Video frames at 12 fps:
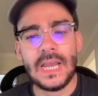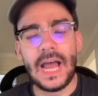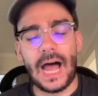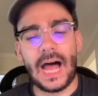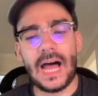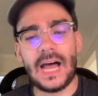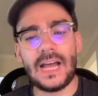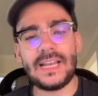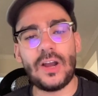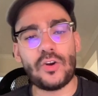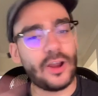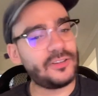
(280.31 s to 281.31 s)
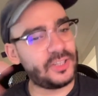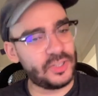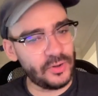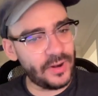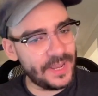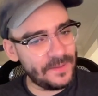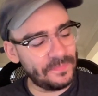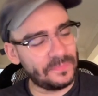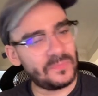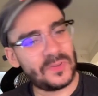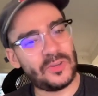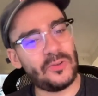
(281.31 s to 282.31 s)
Across the street,
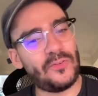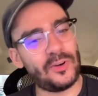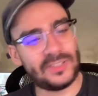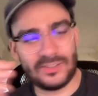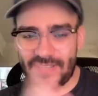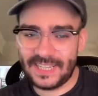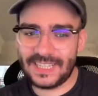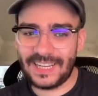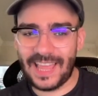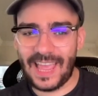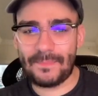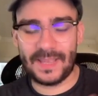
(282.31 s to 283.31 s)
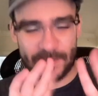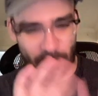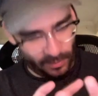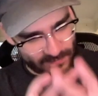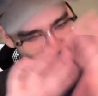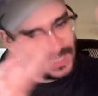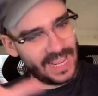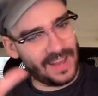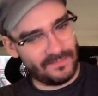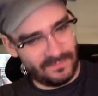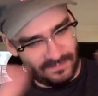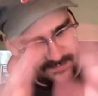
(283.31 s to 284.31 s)
so of course there's Disneyland, but as part of Disneyland